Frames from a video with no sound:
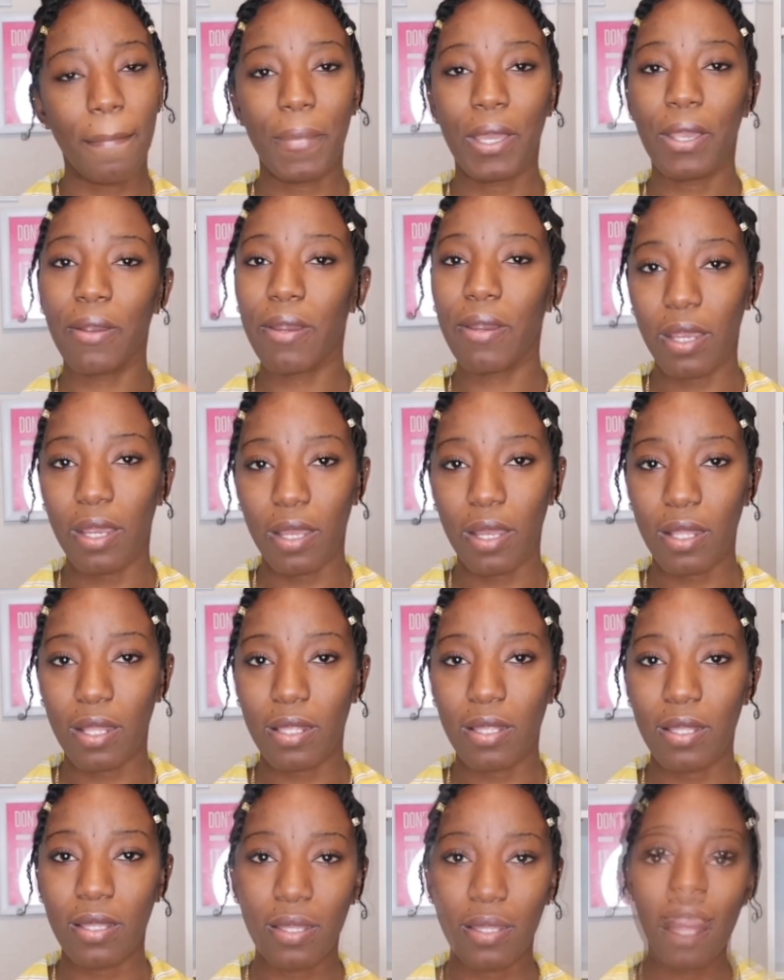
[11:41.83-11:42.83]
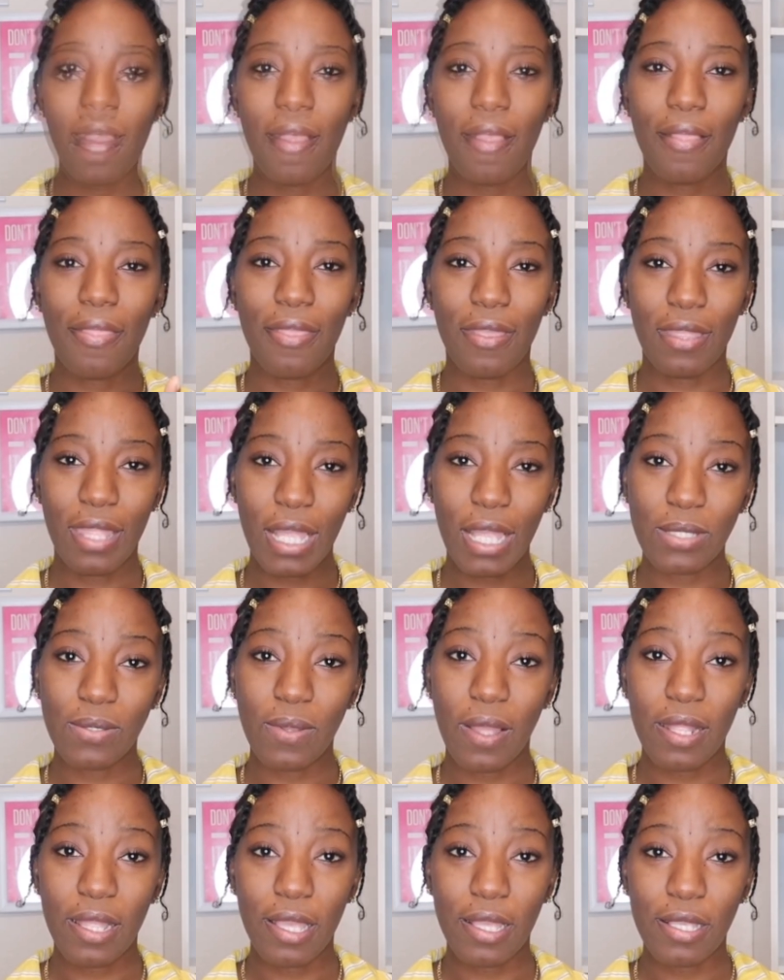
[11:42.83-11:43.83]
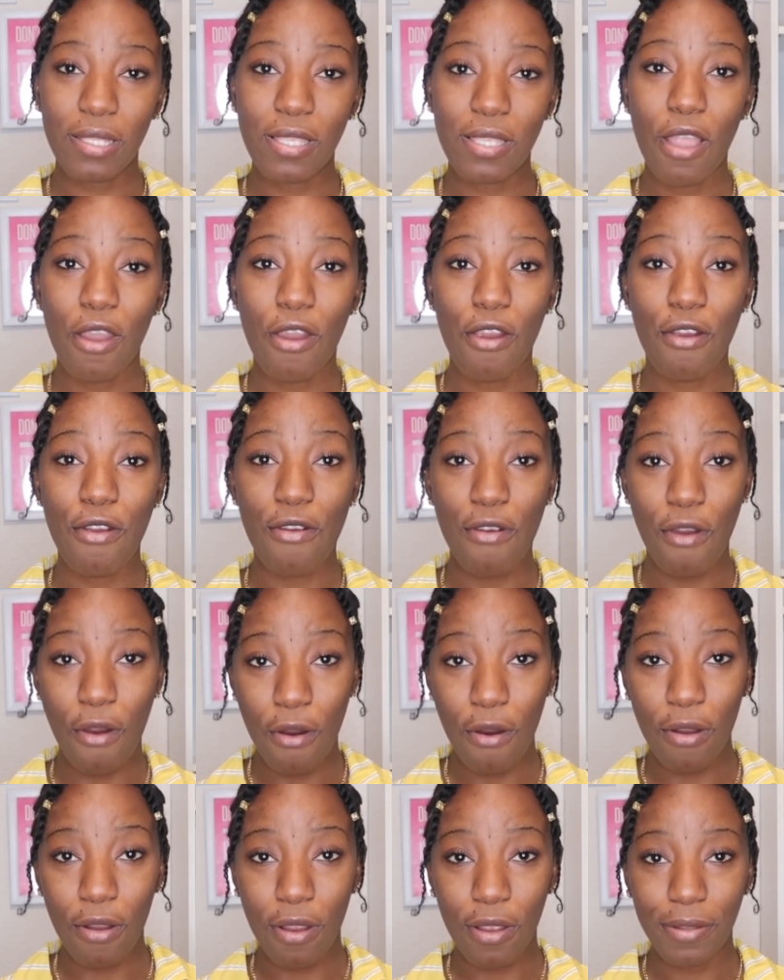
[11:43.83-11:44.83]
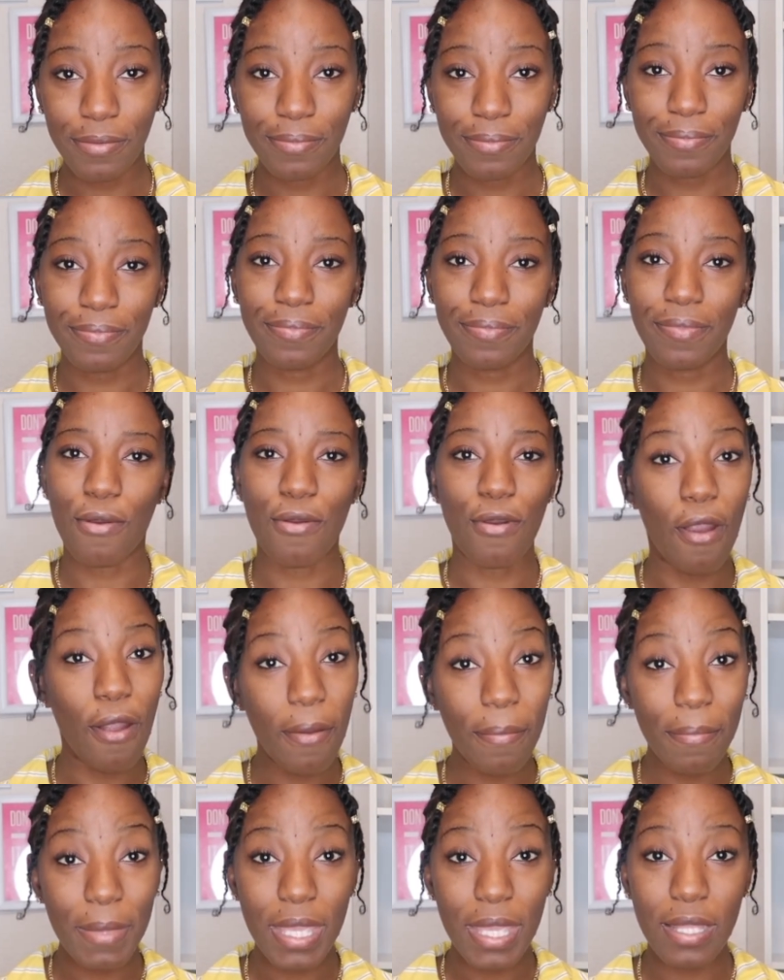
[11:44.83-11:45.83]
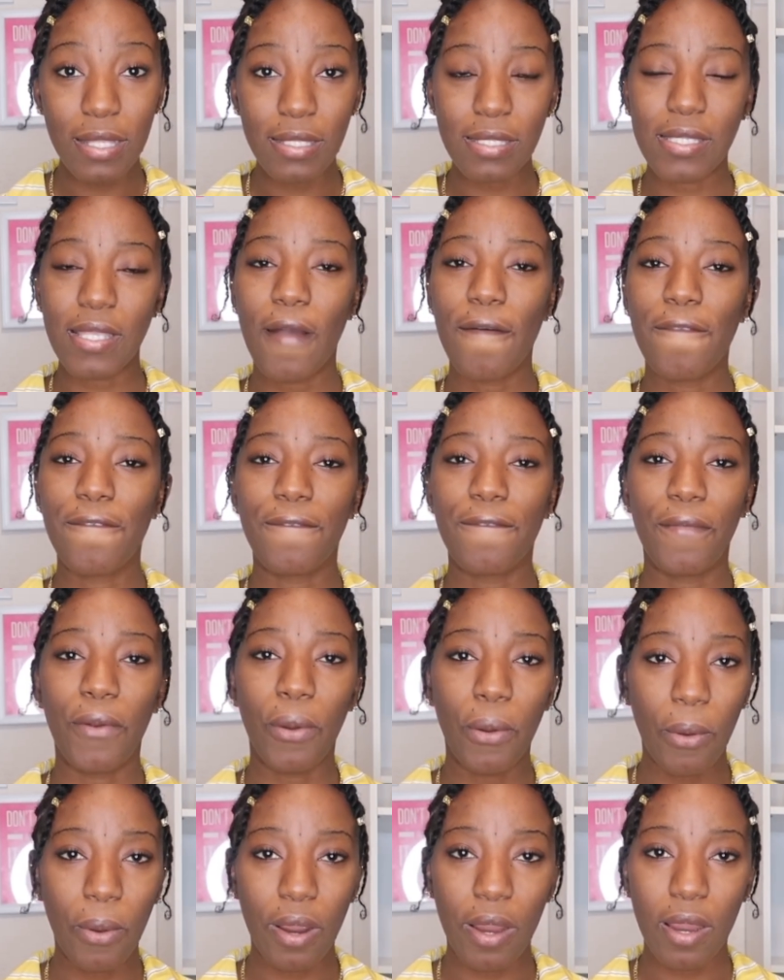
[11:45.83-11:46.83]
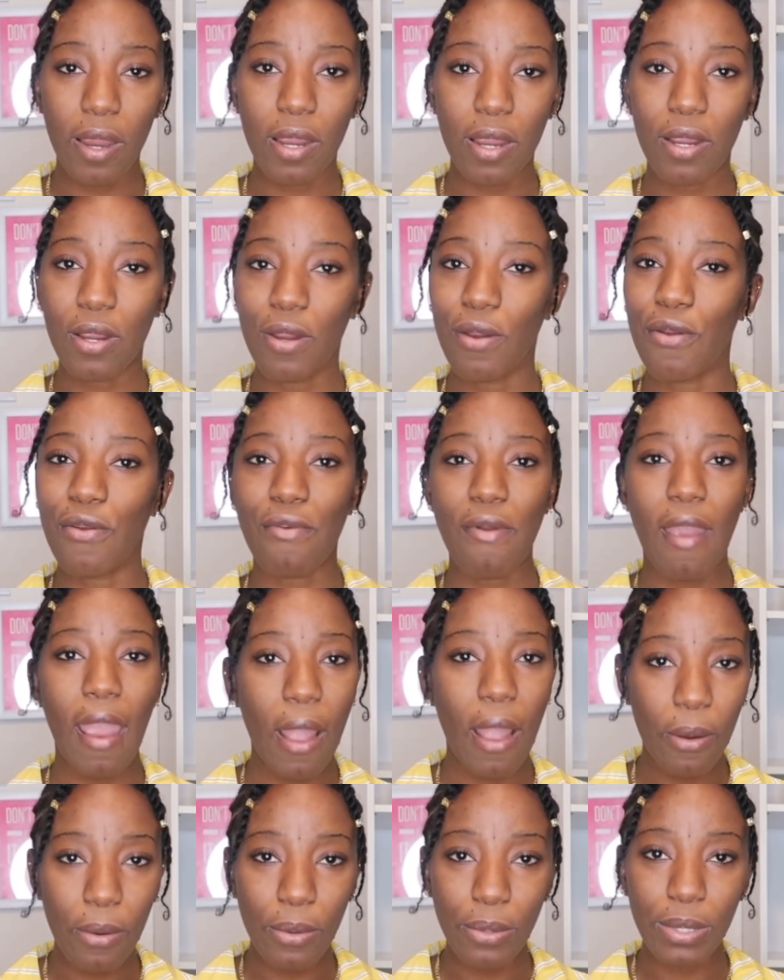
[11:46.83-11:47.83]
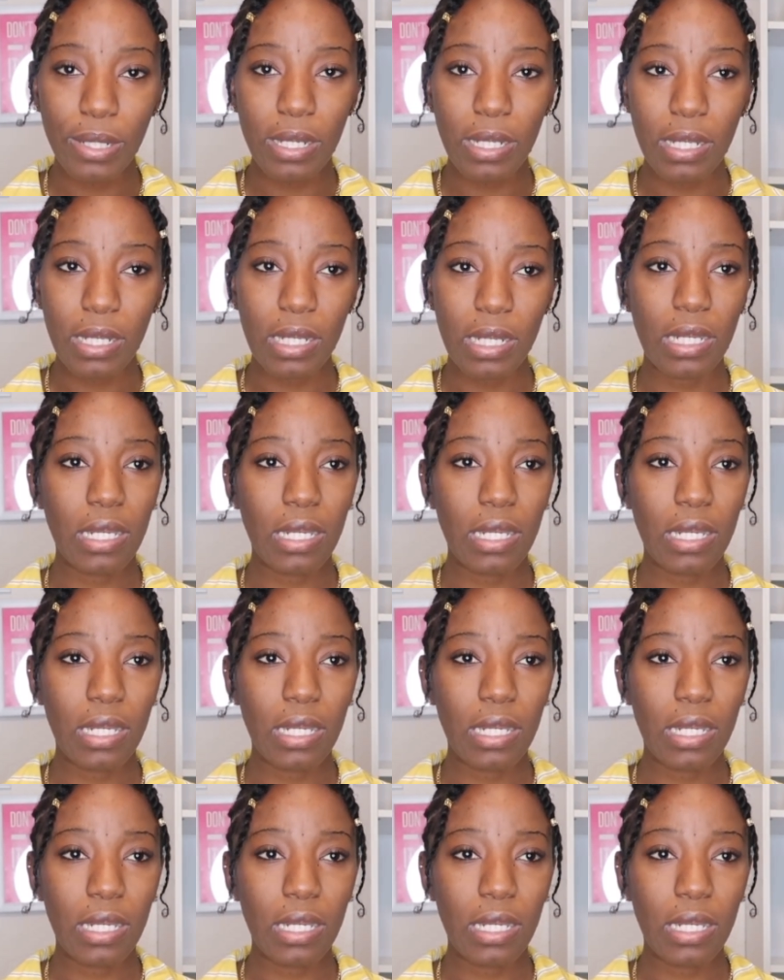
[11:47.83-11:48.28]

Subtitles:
Period. The next one is grung. Grung means floor, ground.